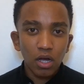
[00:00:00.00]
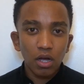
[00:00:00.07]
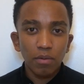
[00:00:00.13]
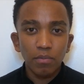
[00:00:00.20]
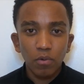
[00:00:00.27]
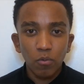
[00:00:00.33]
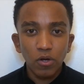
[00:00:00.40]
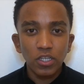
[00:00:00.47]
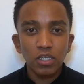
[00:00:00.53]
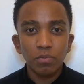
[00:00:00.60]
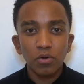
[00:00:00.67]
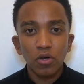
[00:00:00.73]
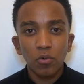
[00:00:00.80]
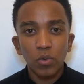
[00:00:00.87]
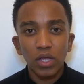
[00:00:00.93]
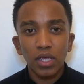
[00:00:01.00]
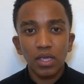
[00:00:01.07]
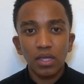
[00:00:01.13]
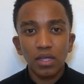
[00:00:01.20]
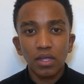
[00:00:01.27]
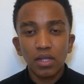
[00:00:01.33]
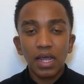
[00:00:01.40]
once per
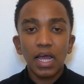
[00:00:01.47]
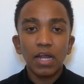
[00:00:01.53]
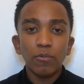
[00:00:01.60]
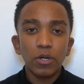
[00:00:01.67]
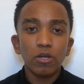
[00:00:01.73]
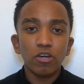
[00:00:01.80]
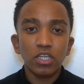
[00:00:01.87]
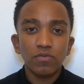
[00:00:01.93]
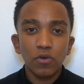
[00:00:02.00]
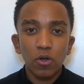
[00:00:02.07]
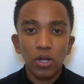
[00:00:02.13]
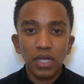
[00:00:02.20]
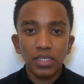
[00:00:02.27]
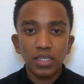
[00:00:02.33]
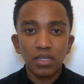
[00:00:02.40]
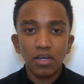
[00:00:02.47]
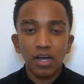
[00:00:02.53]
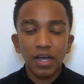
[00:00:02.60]
week. And when you're exfoliating,